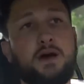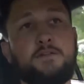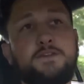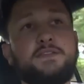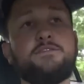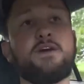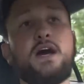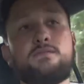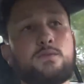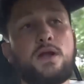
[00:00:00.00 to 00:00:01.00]

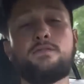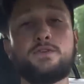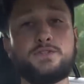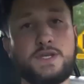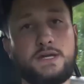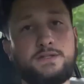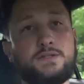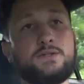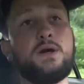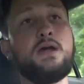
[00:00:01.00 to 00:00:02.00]
55 or whatever you set it
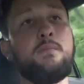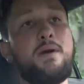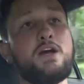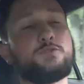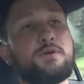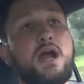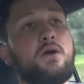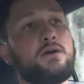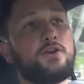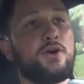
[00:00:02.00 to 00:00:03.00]
to miles per
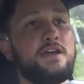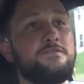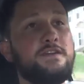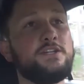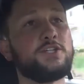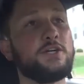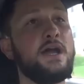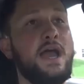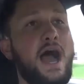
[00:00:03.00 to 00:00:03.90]
hour. Great feature.